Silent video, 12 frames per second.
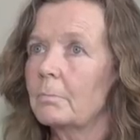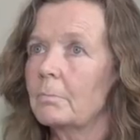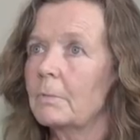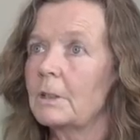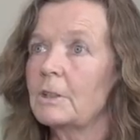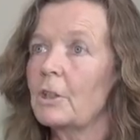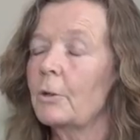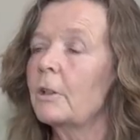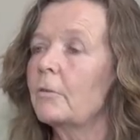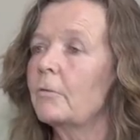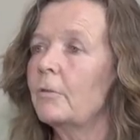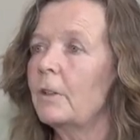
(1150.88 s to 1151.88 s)
It's
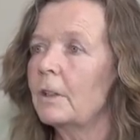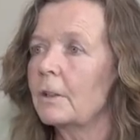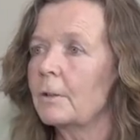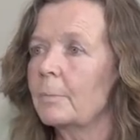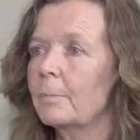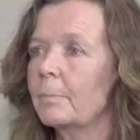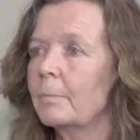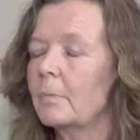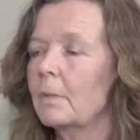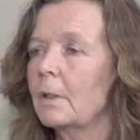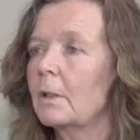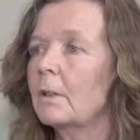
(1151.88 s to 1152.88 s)
only fear.
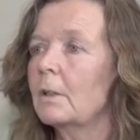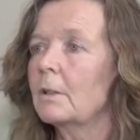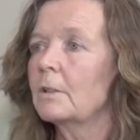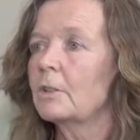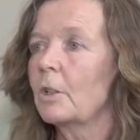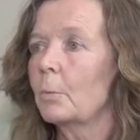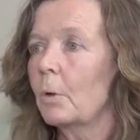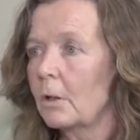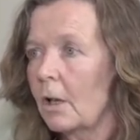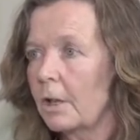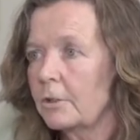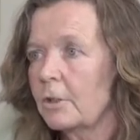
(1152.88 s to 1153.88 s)
So what
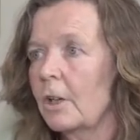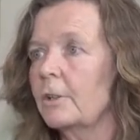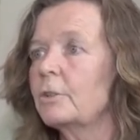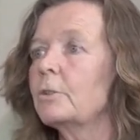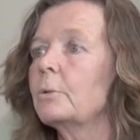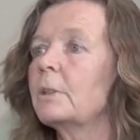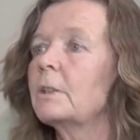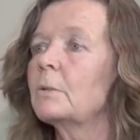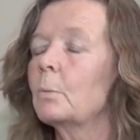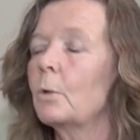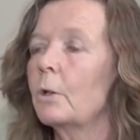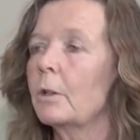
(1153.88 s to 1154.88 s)
I try and do is
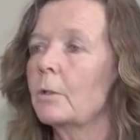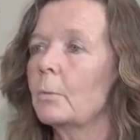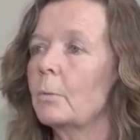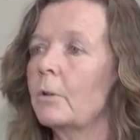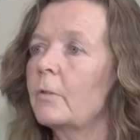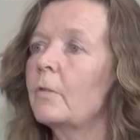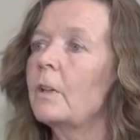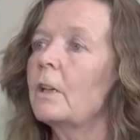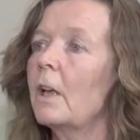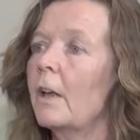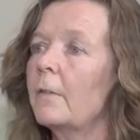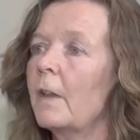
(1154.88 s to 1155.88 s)
work with
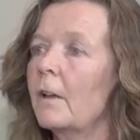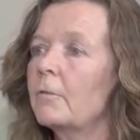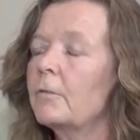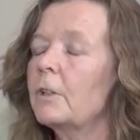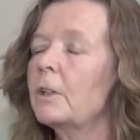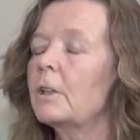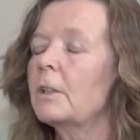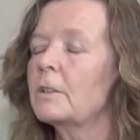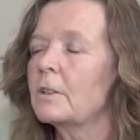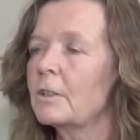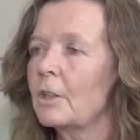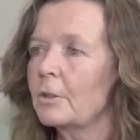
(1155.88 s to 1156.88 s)
fear, and that fear is
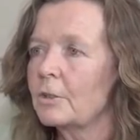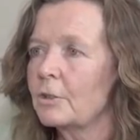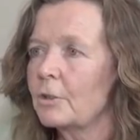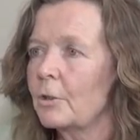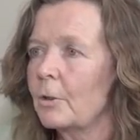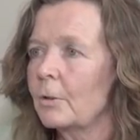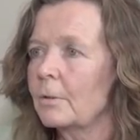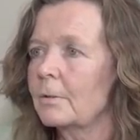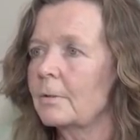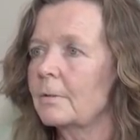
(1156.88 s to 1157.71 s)
so strong